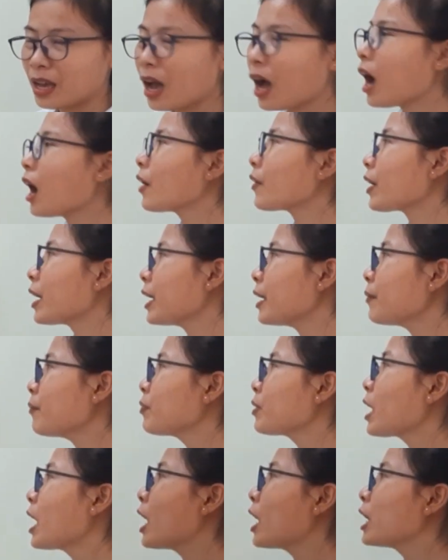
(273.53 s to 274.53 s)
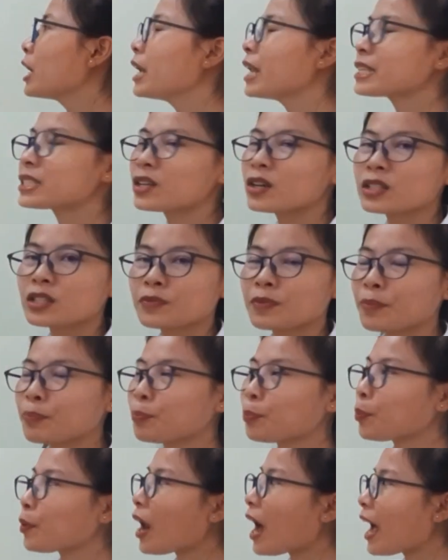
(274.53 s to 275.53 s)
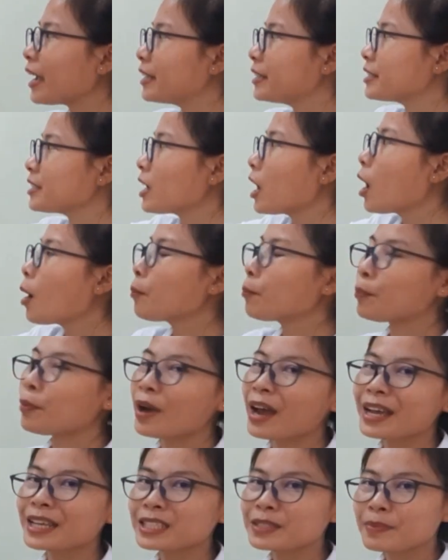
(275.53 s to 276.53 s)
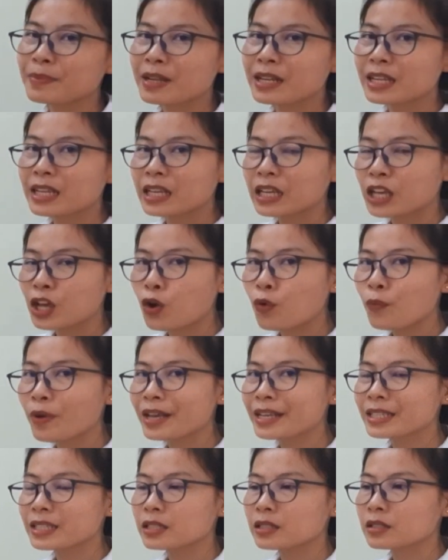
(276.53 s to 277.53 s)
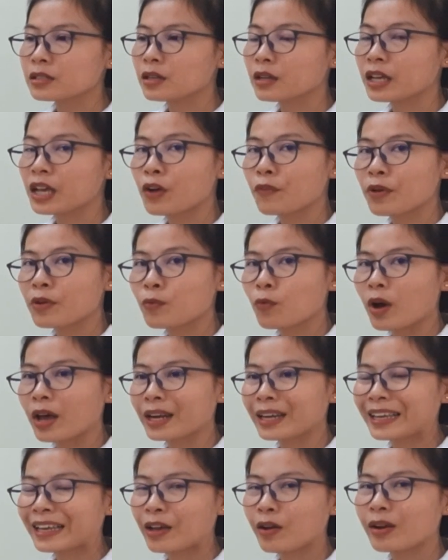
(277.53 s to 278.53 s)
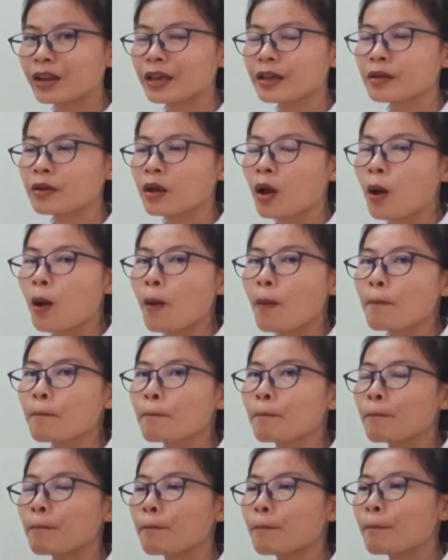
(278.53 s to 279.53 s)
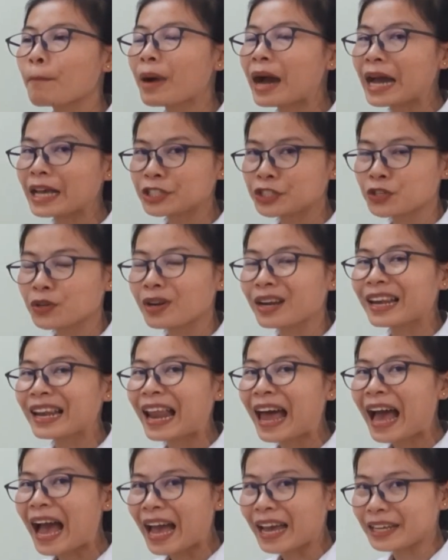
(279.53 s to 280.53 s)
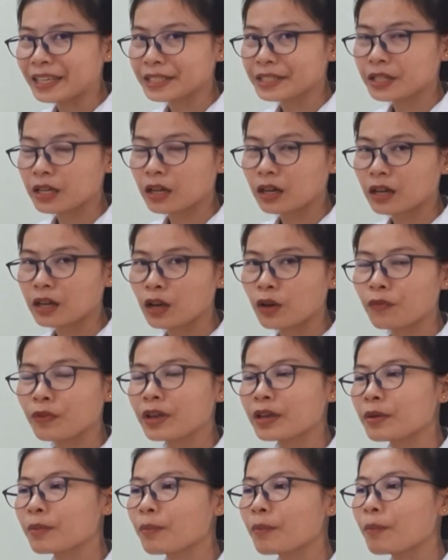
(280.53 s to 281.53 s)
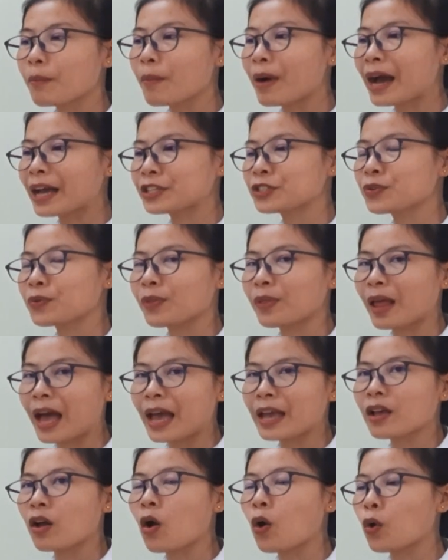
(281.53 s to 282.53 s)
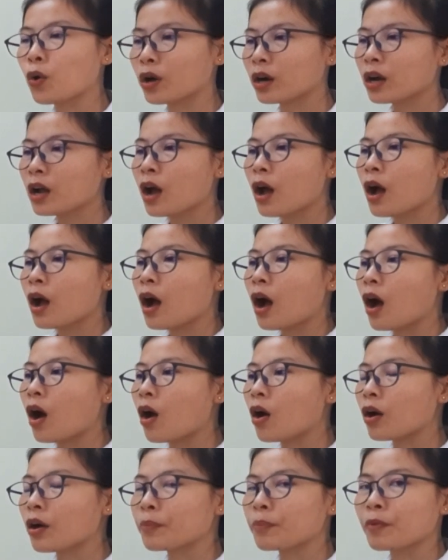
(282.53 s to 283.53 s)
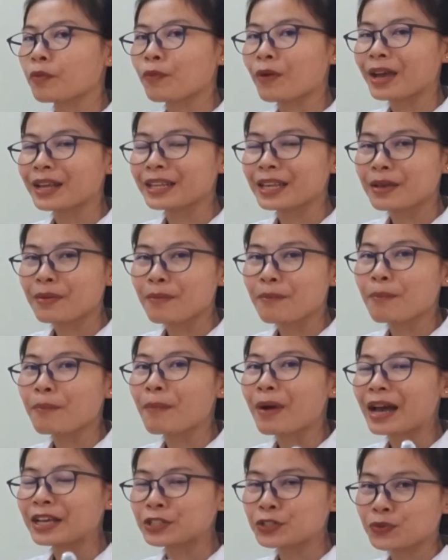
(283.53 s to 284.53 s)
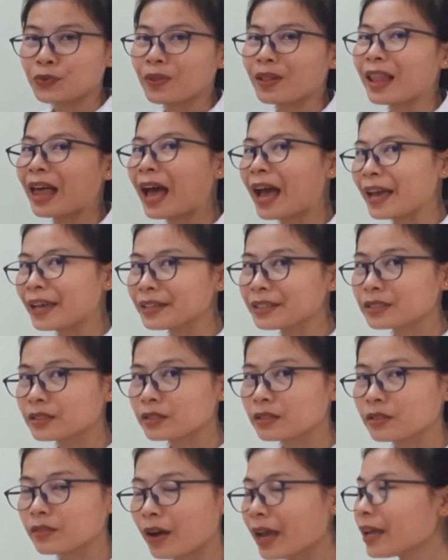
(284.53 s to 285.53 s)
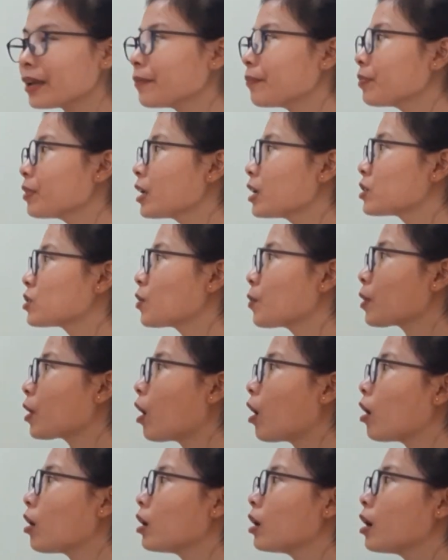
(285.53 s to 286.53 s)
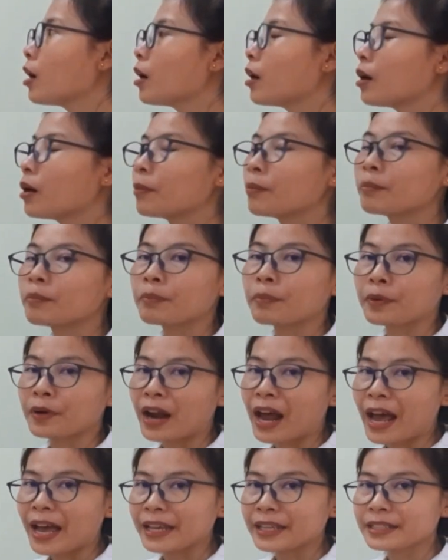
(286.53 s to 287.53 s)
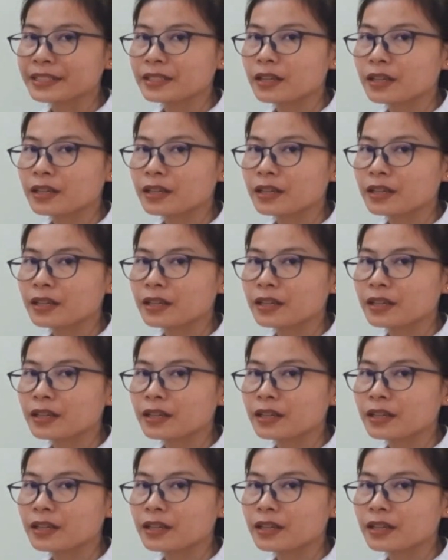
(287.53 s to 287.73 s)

All right, let's go to the bright. Bright means giving what? Giving much light. Giving much light or providing much light, right? So we call bright.